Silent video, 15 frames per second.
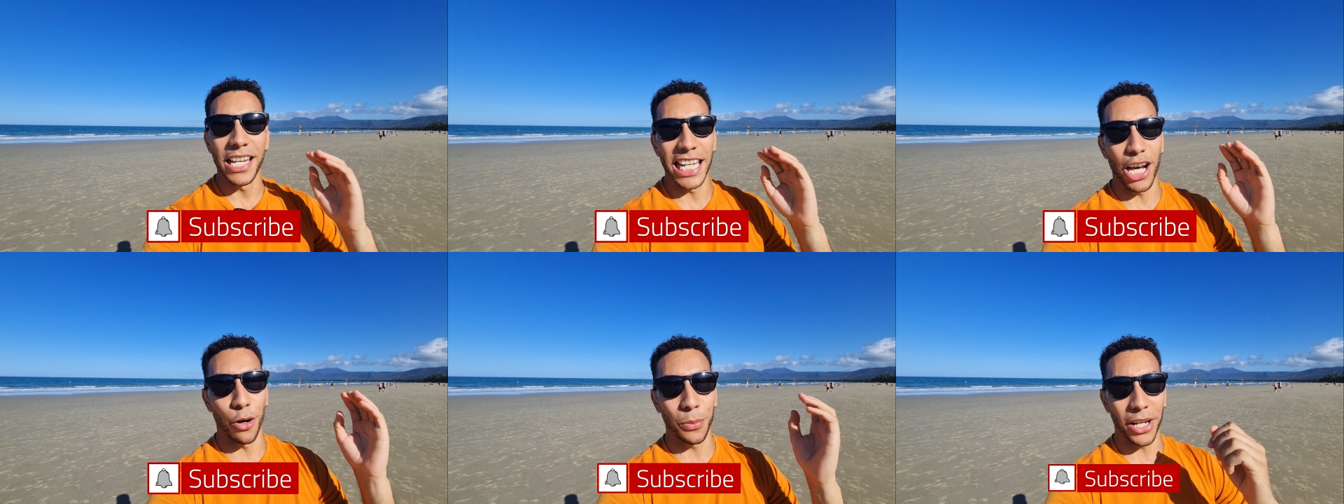
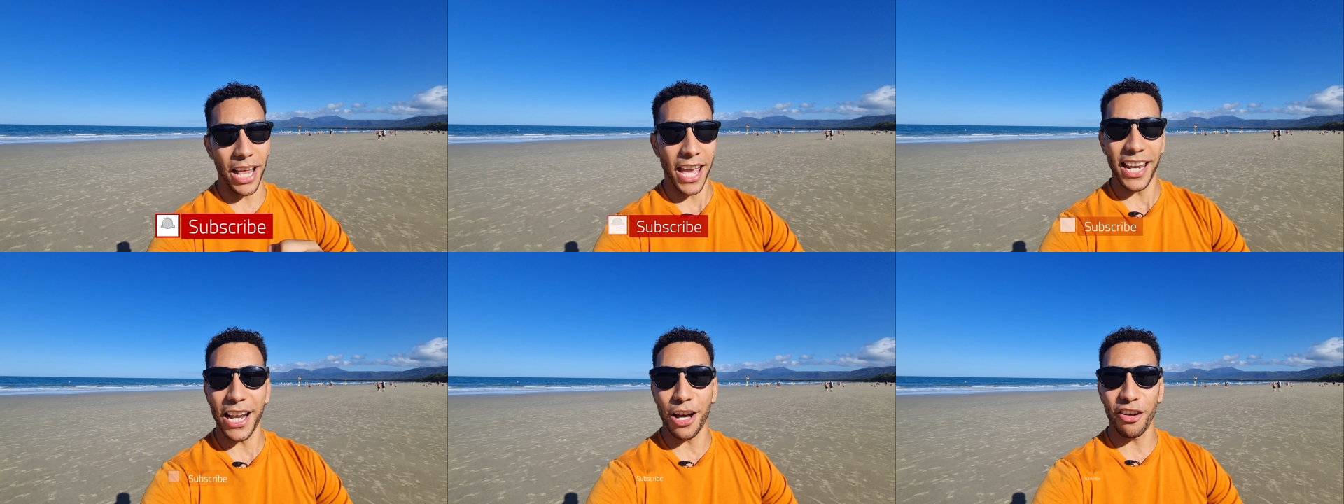Now I'm going
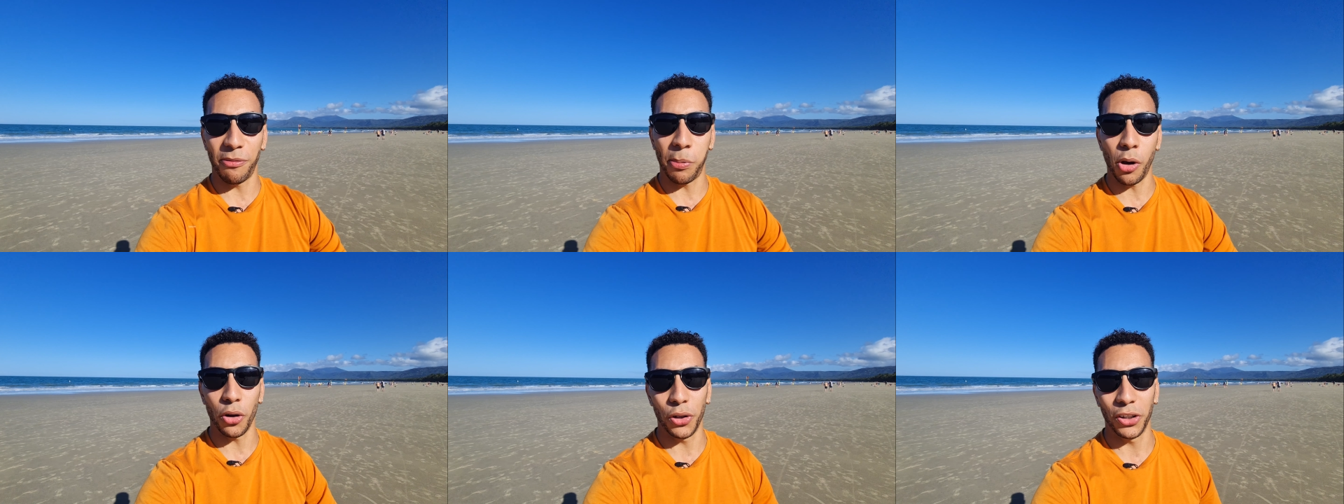to head out
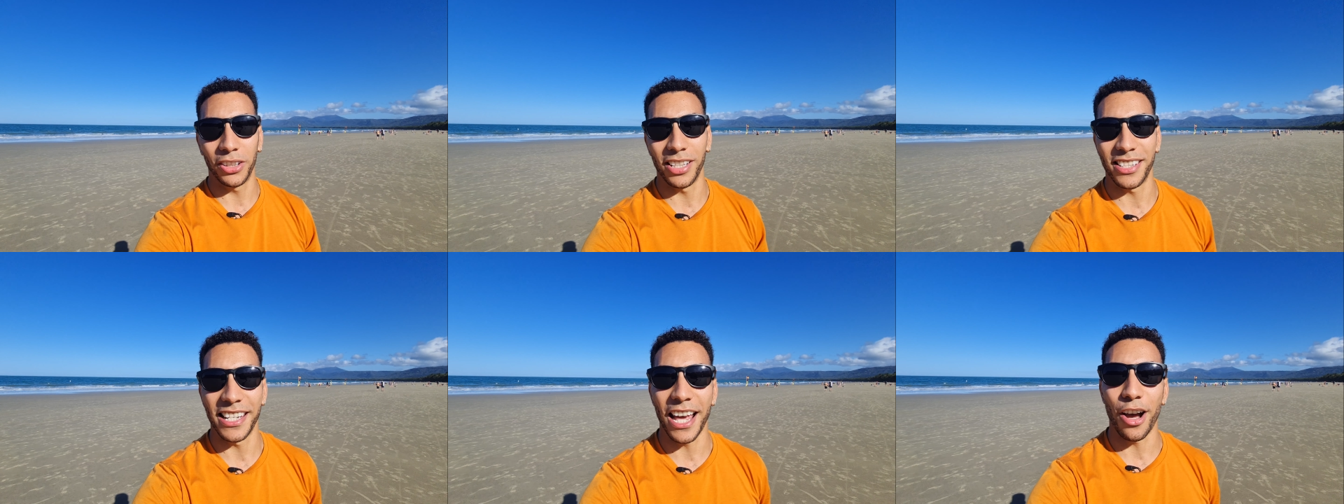of Port
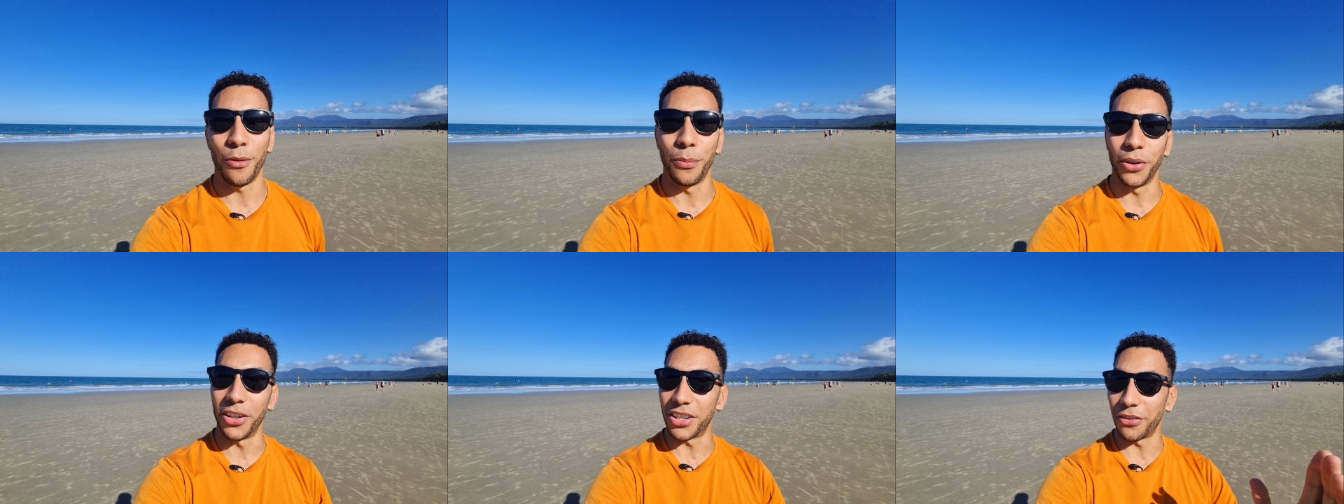Douglas now,
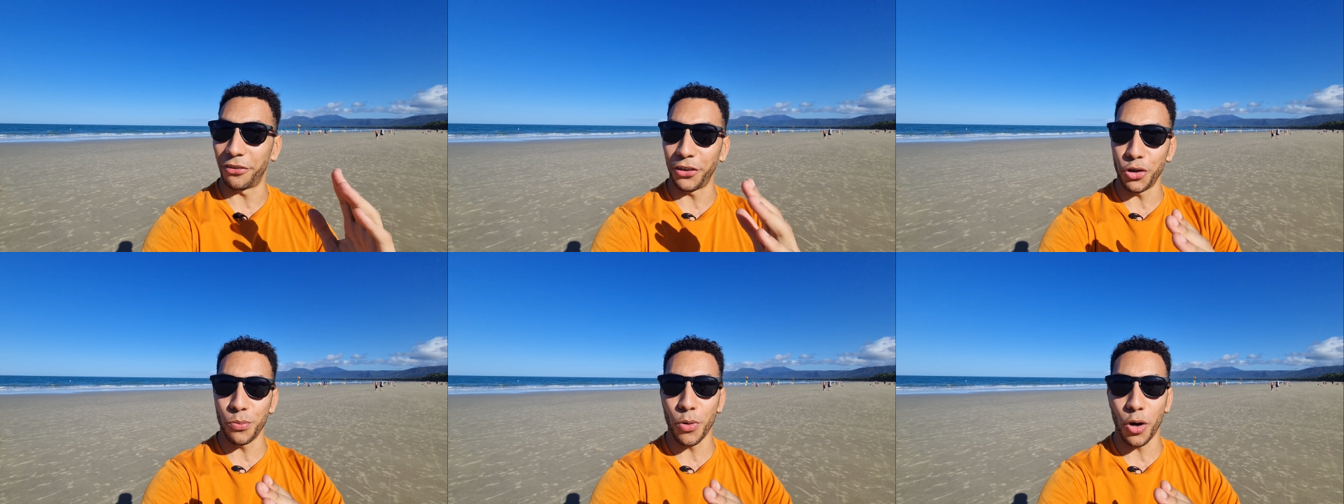but there's a
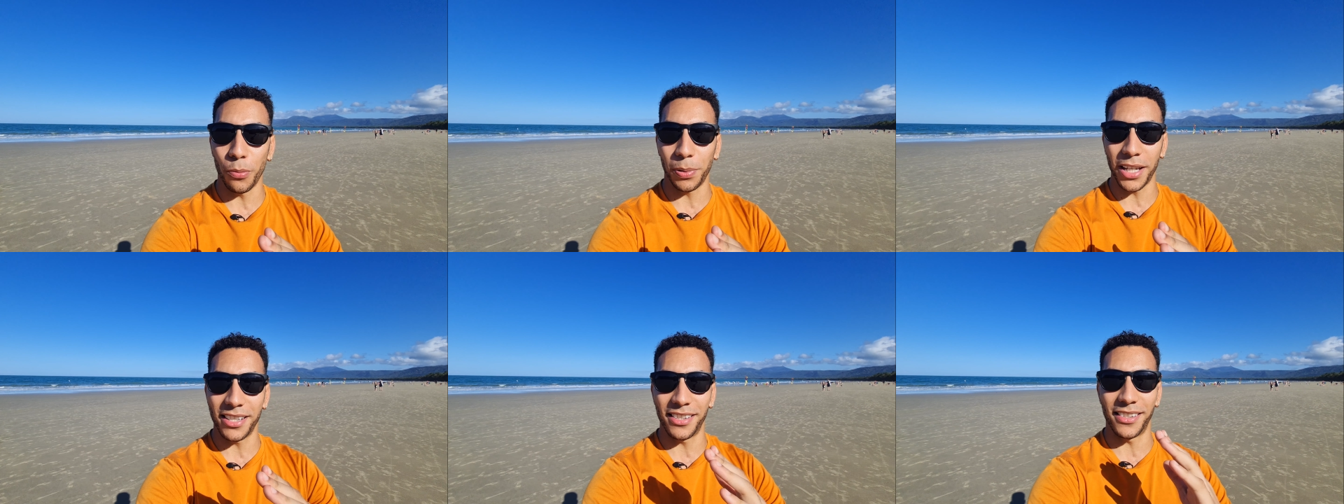few more
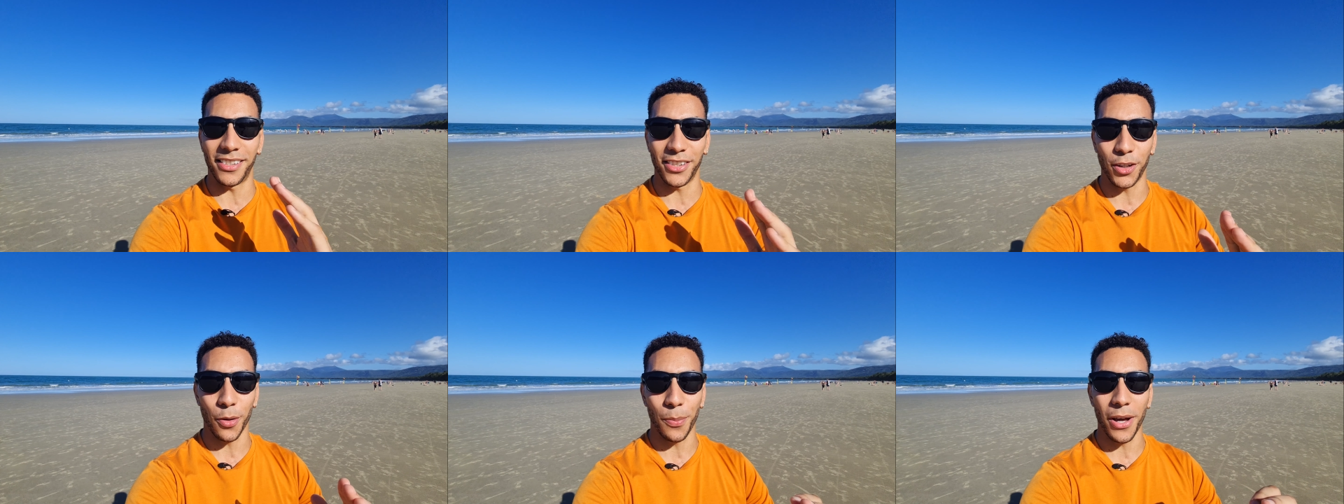places
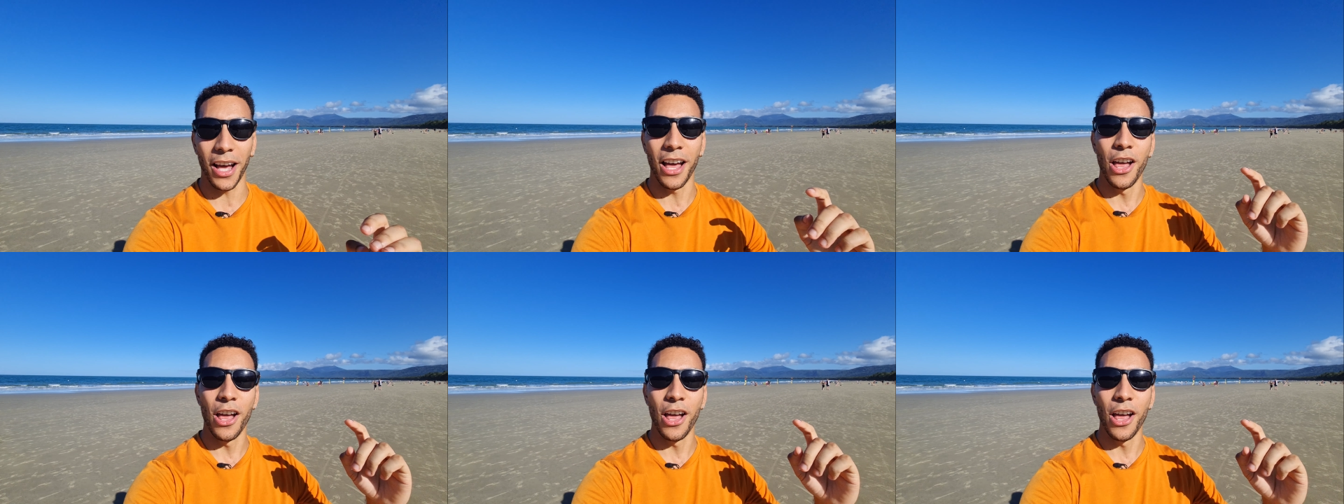to stop at